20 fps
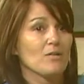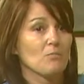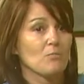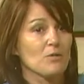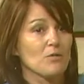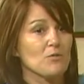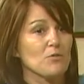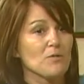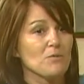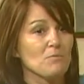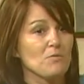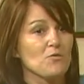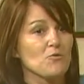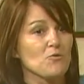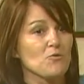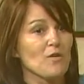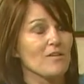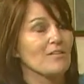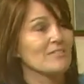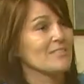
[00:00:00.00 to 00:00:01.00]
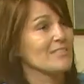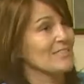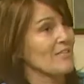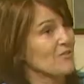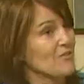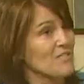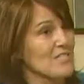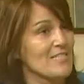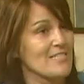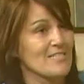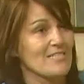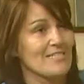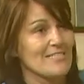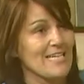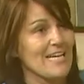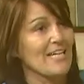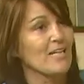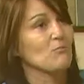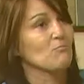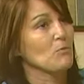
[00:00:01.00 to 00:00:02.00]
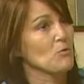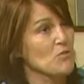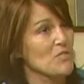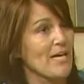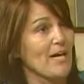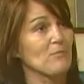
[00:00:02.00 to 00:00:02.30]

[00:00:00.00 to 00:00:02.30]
prescription drugs are the second most